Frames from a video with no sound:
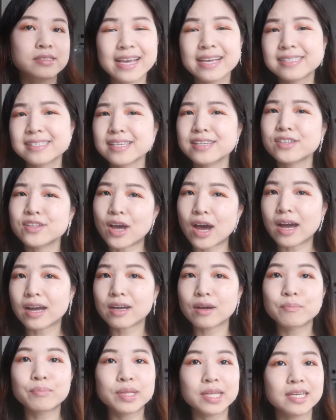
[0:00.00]
is it not
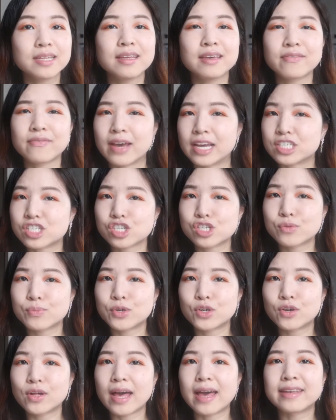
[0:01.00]
completely
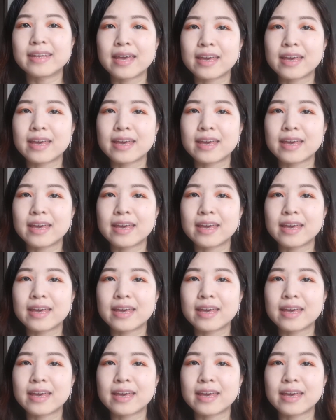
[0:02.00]
fashionable and